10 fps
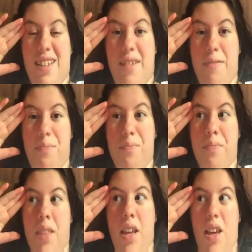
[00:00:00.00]
So
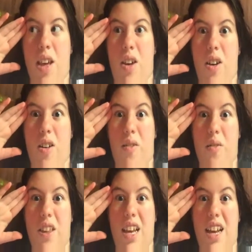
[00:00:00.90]

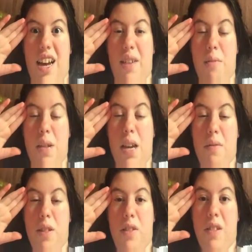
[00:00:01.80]
hopefully I will be
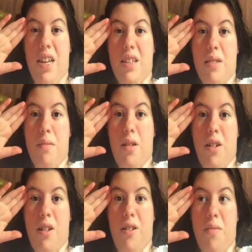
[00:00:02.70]
able to do that
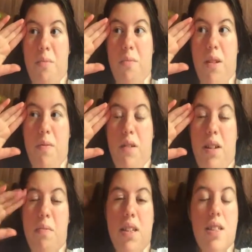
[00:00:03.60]
tomorrow. If
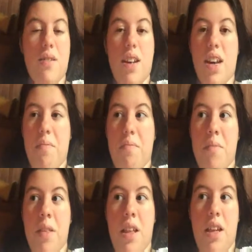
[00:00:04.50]
not, that's okay.
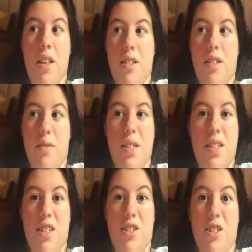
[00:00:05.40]
It's
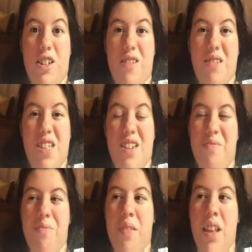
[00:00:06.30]
always next year.
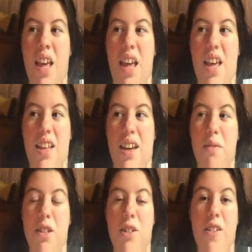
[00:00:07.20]
So
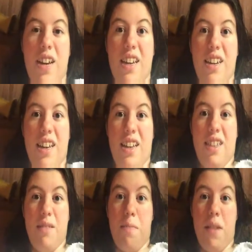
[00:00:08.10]
I'm going to go ahead and
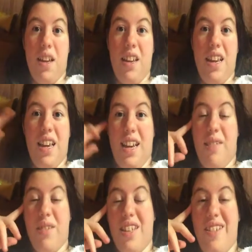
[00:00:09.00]
head to bed,
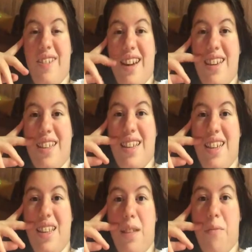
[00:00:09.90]
and I will see you guys
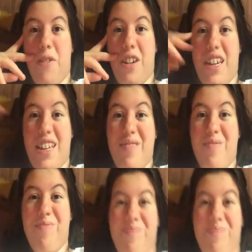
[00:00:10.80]
in the morning.